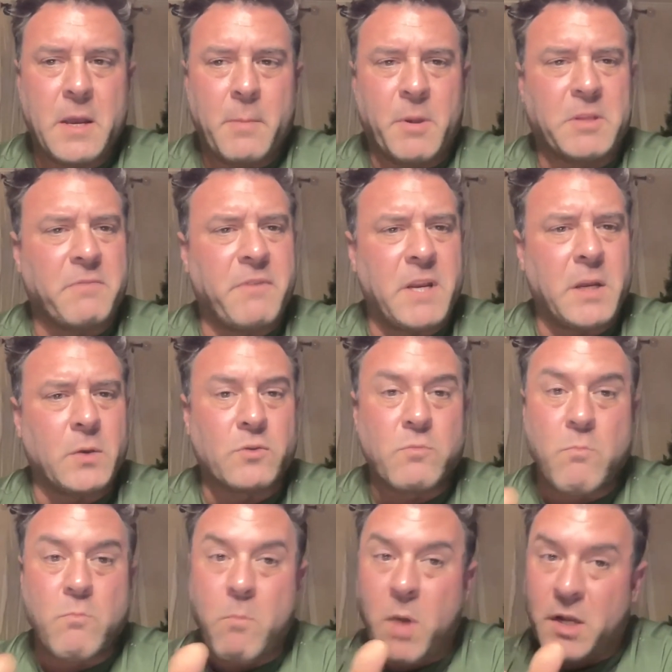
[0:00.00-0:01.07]
but the video is
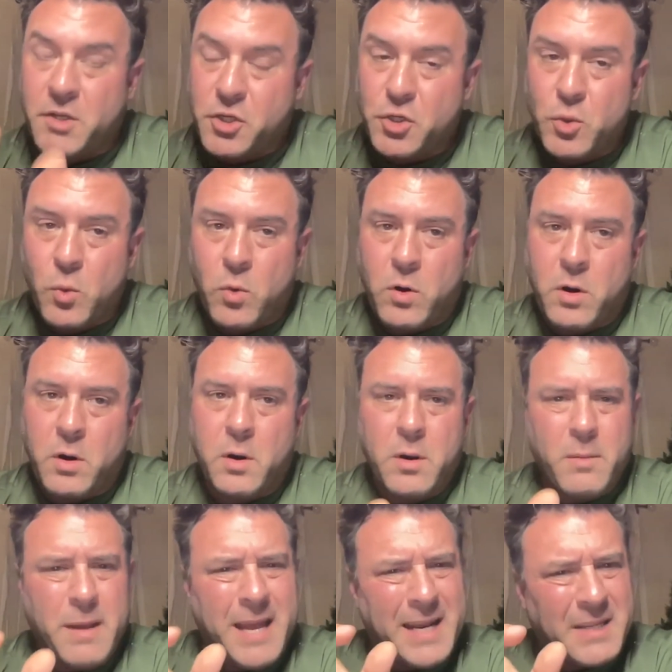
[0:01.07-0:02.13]
much shorter
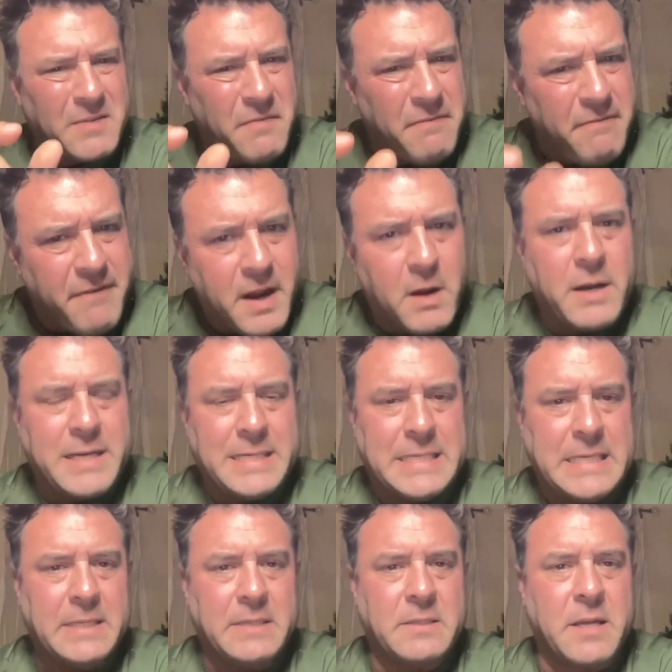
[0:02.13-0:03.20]
and it's very
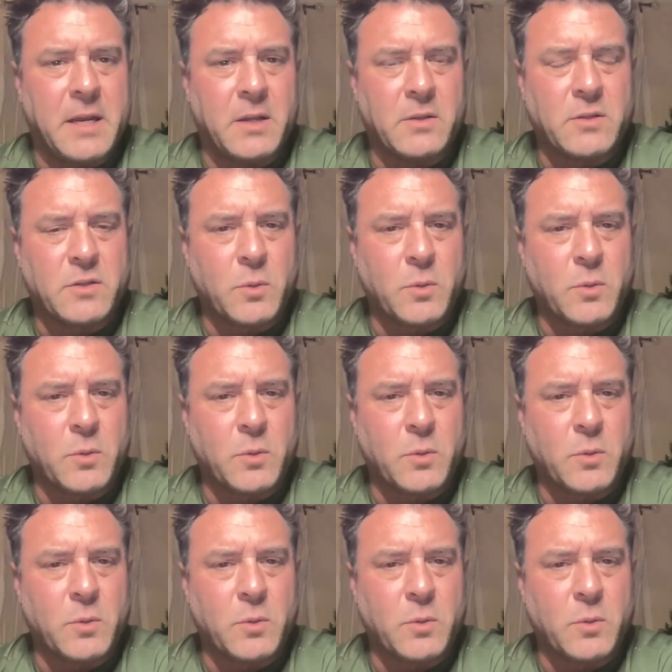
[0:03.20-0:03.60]
detailed,